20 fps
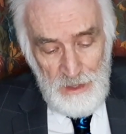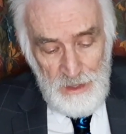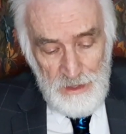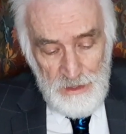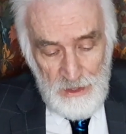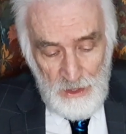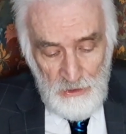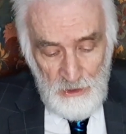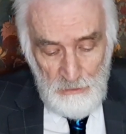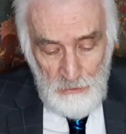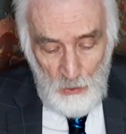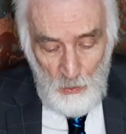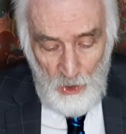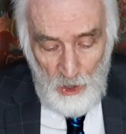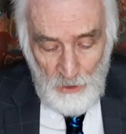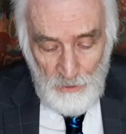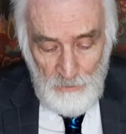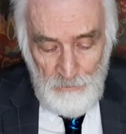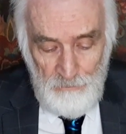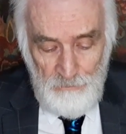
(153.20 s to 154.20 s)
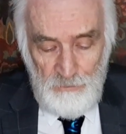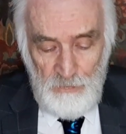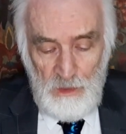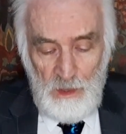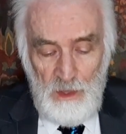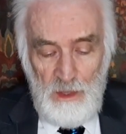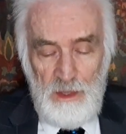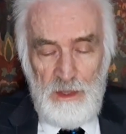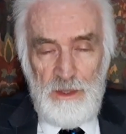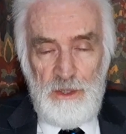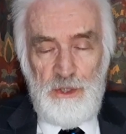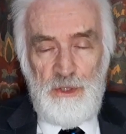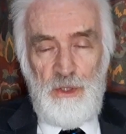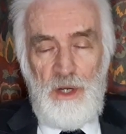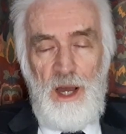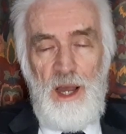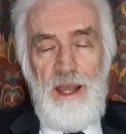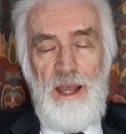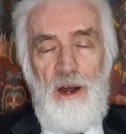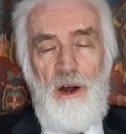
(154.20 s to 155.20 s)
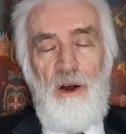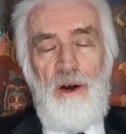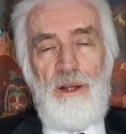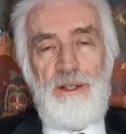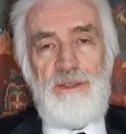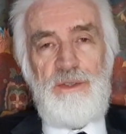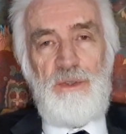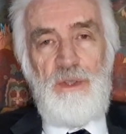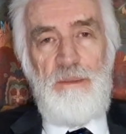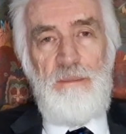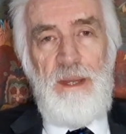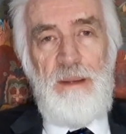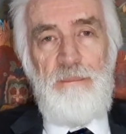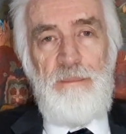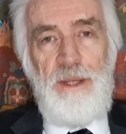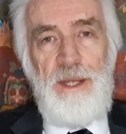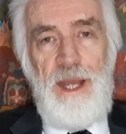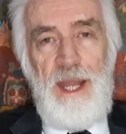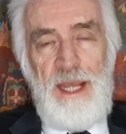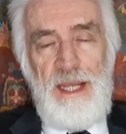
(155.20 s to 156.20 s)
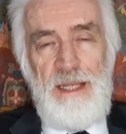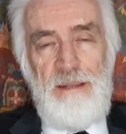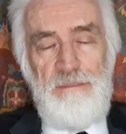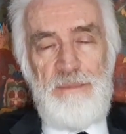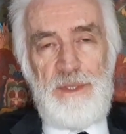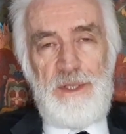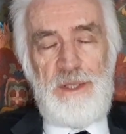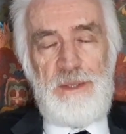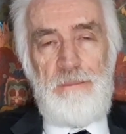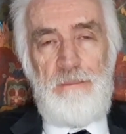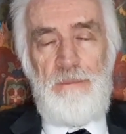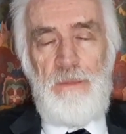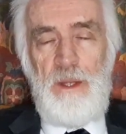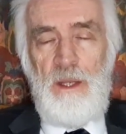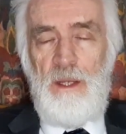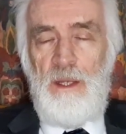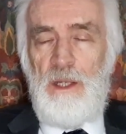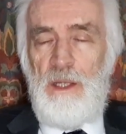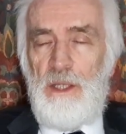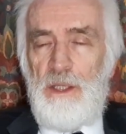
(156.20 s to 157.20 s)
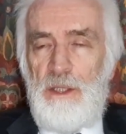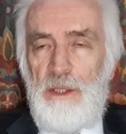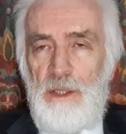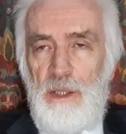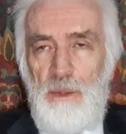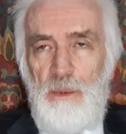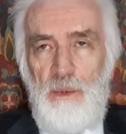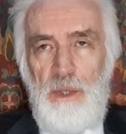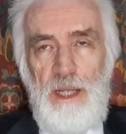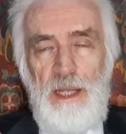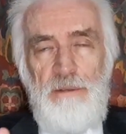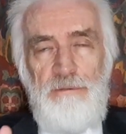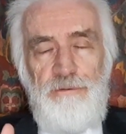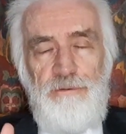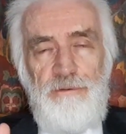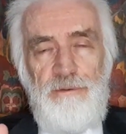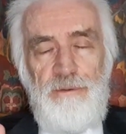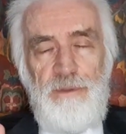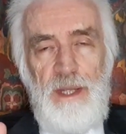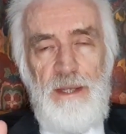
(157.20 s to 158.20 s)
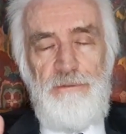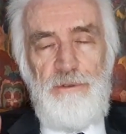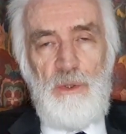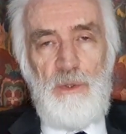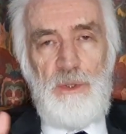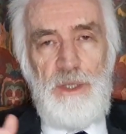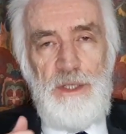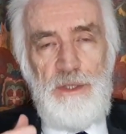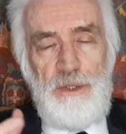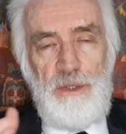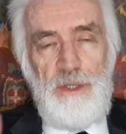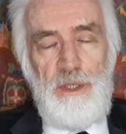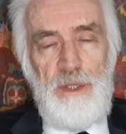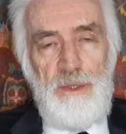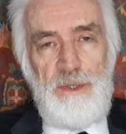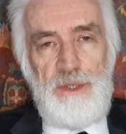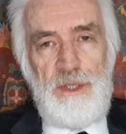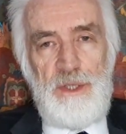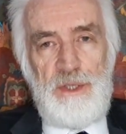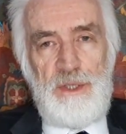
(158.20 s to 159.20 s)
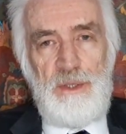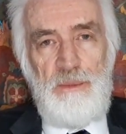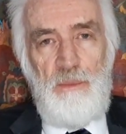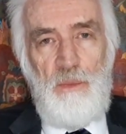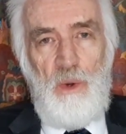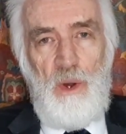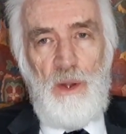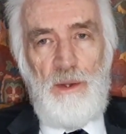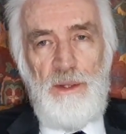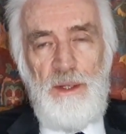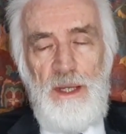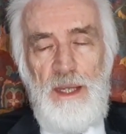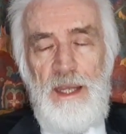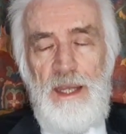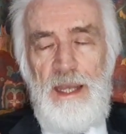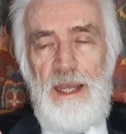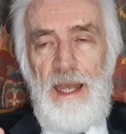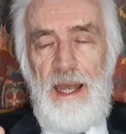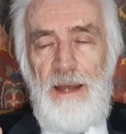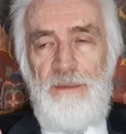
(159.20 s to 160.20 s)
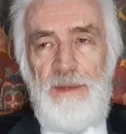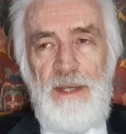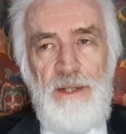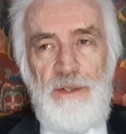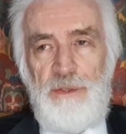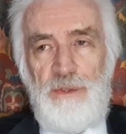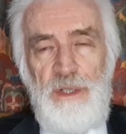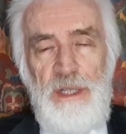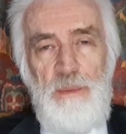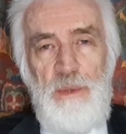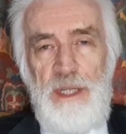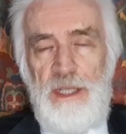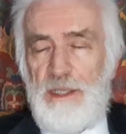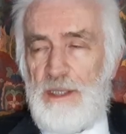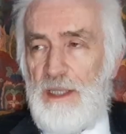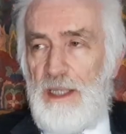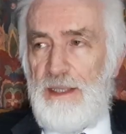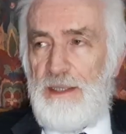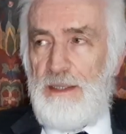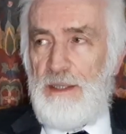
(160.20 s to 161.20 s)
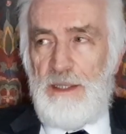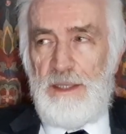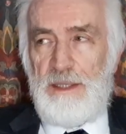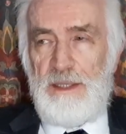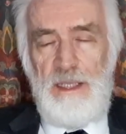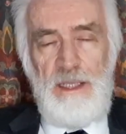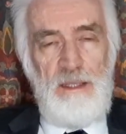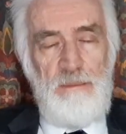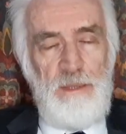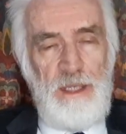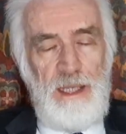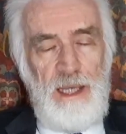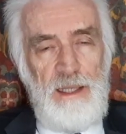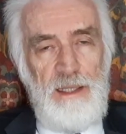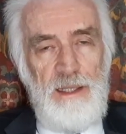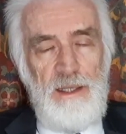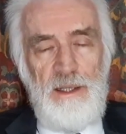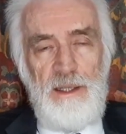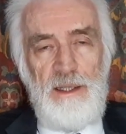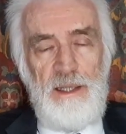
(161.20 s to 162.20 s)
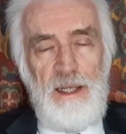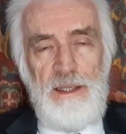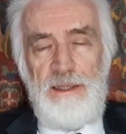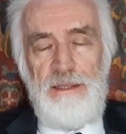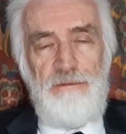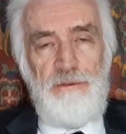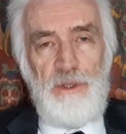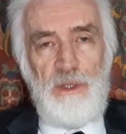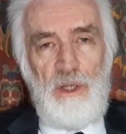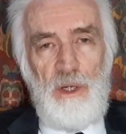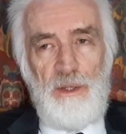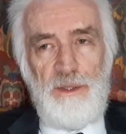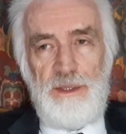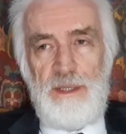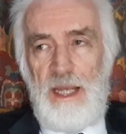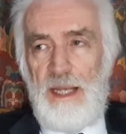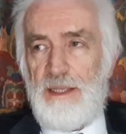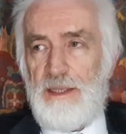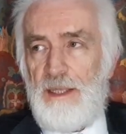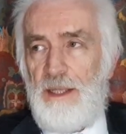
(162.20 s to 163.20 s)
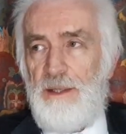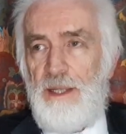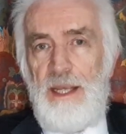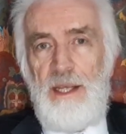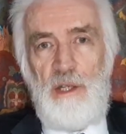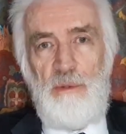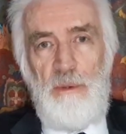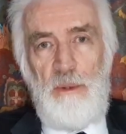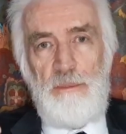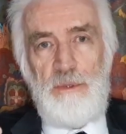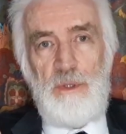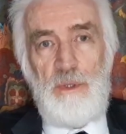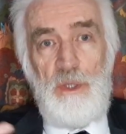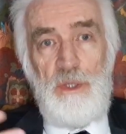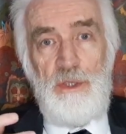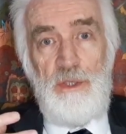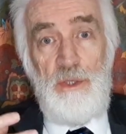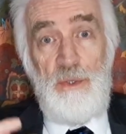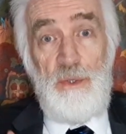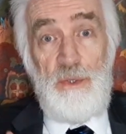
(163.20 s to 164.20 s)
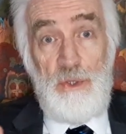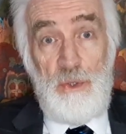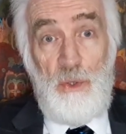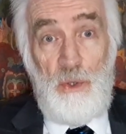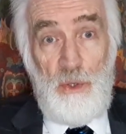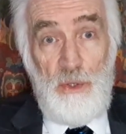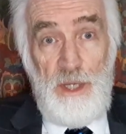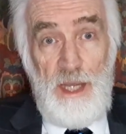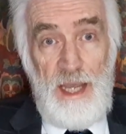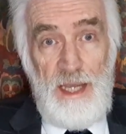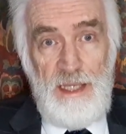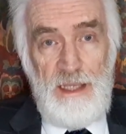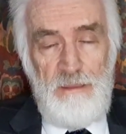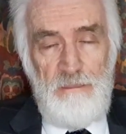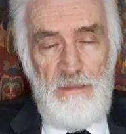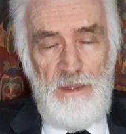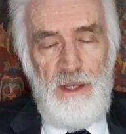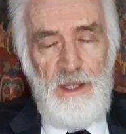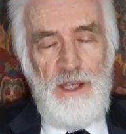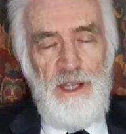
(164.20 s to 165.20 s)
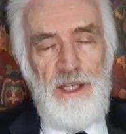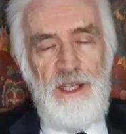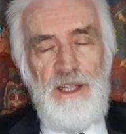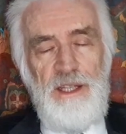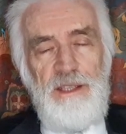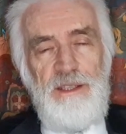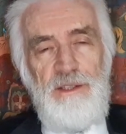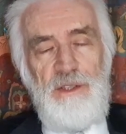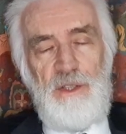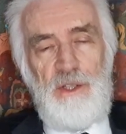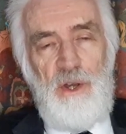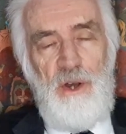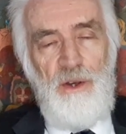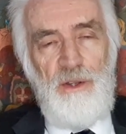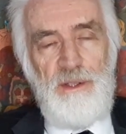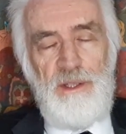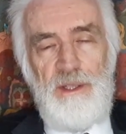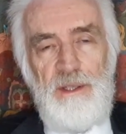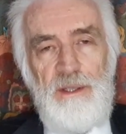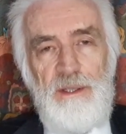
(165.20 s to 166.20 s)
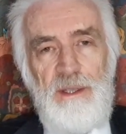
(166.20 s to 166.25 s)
So, number one, try hard to remember names. You know, if, if you're introduced to someone and then three weeks later you see them again in a, a different context and they come up to you and use your name, you can't